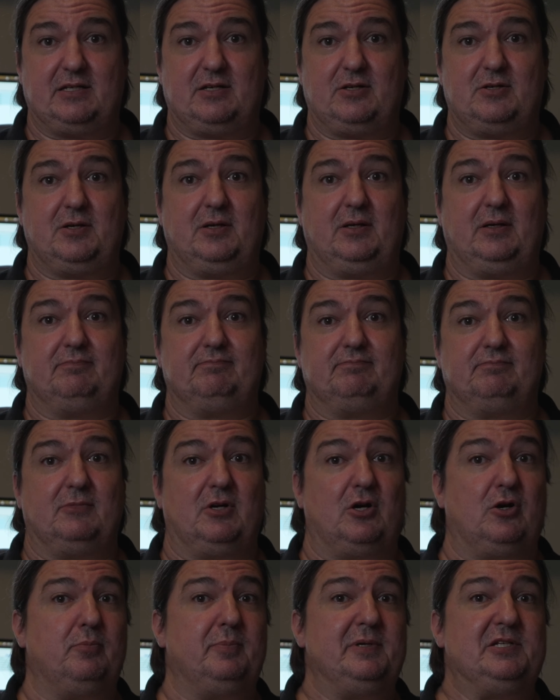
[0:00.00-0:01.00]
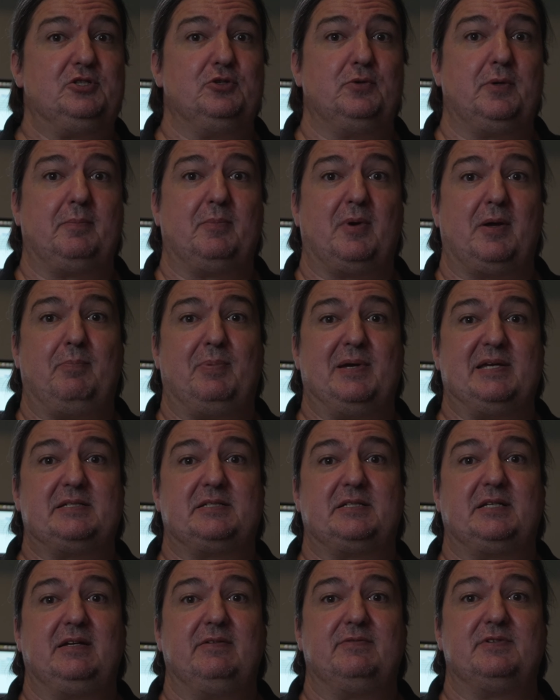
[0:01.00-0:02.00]
though, I'll be doing my
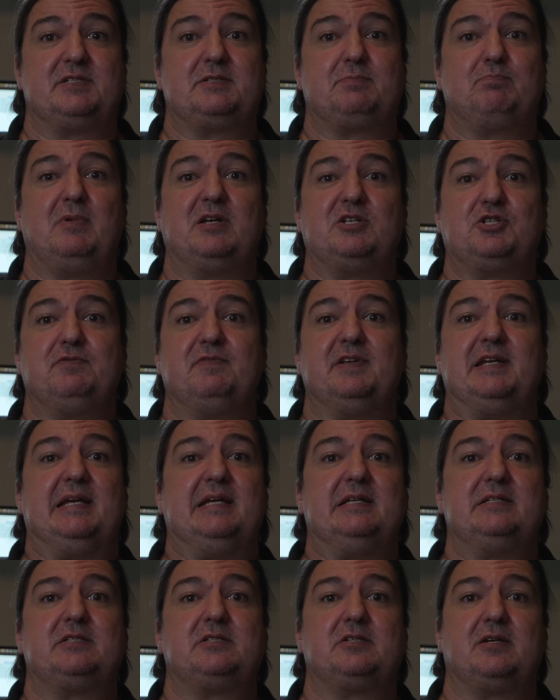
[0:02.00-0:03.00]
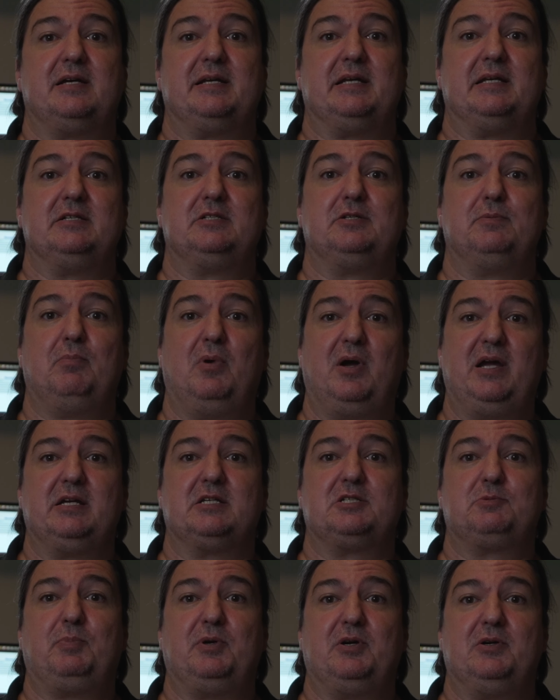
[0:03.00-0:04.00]
best to give as much of an insight into my
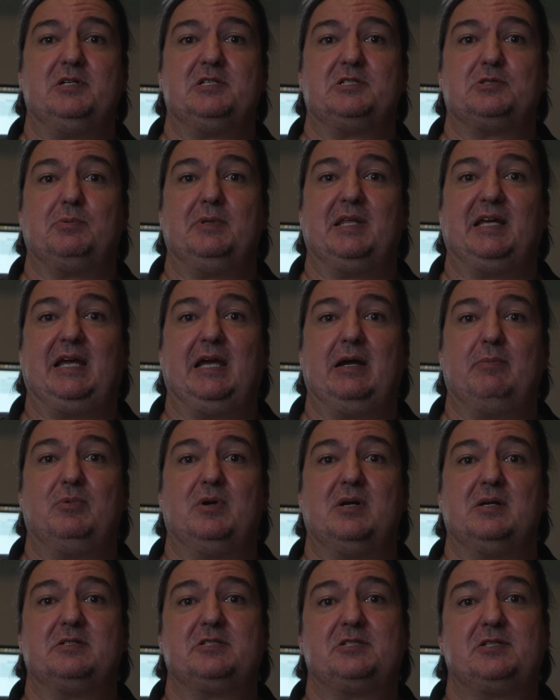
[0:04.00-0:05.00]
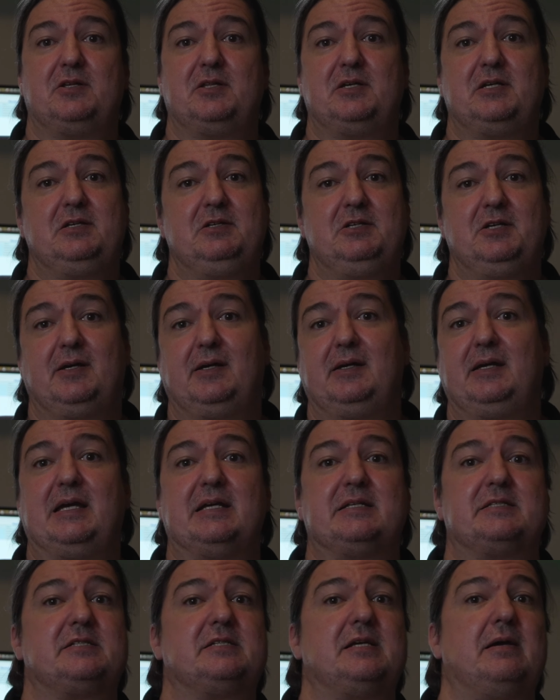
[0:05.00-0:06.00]
experience with the camera so that you can
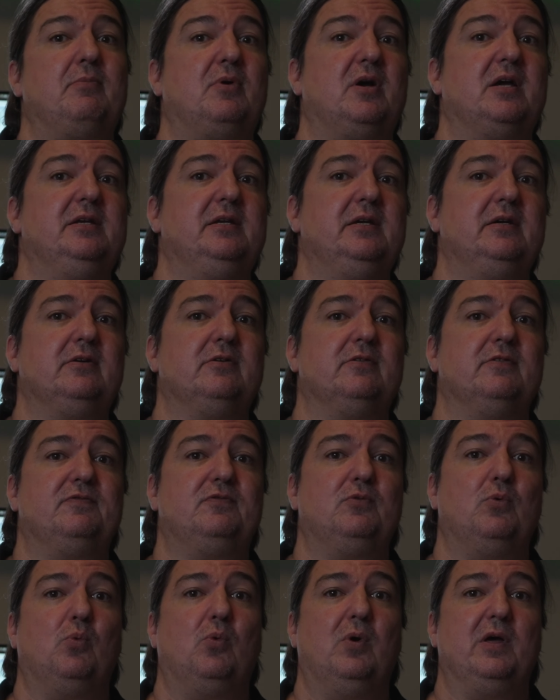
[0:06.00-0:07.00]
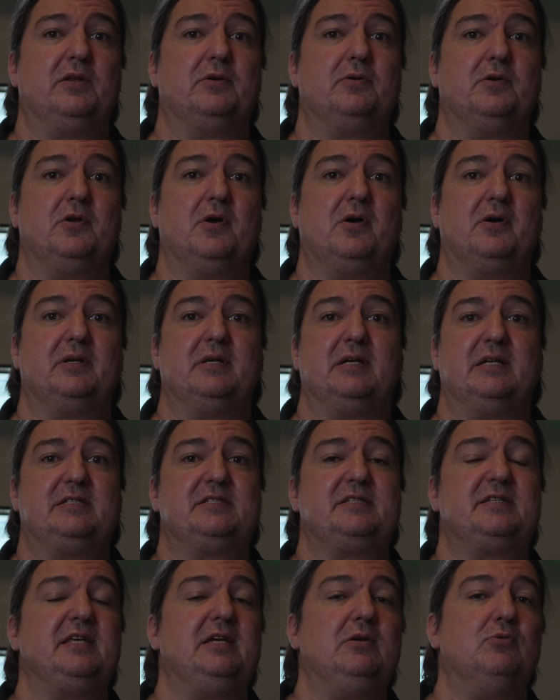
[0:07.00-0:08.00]
get some idea of whether or not
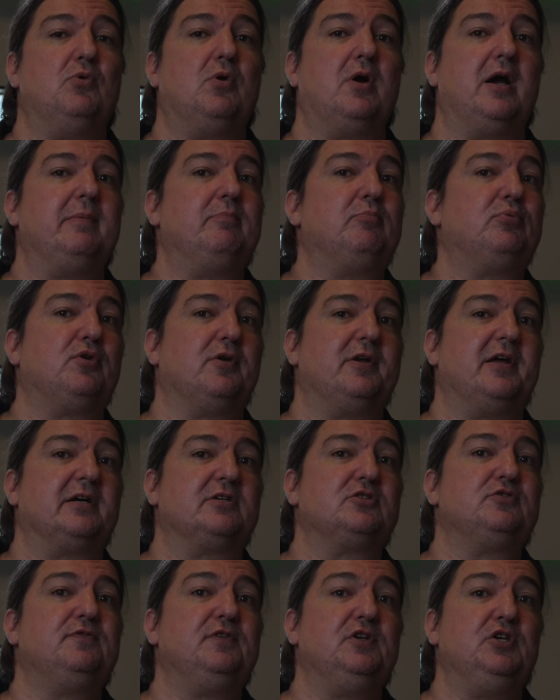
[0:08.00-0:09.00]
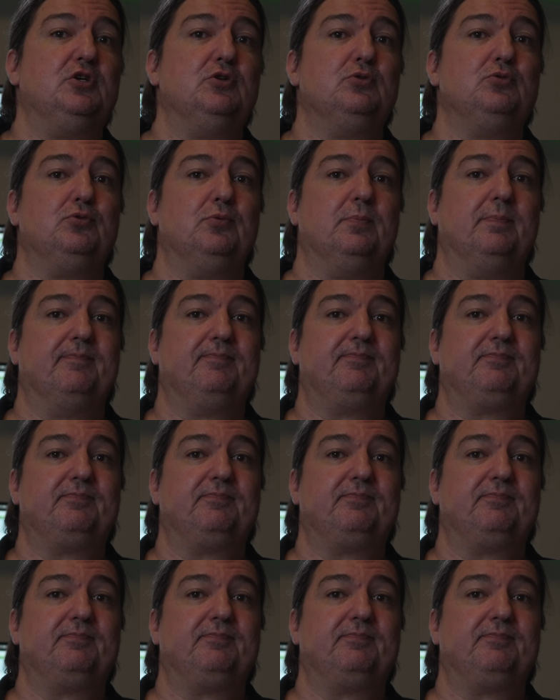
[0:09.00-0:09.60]
it's the right product for you.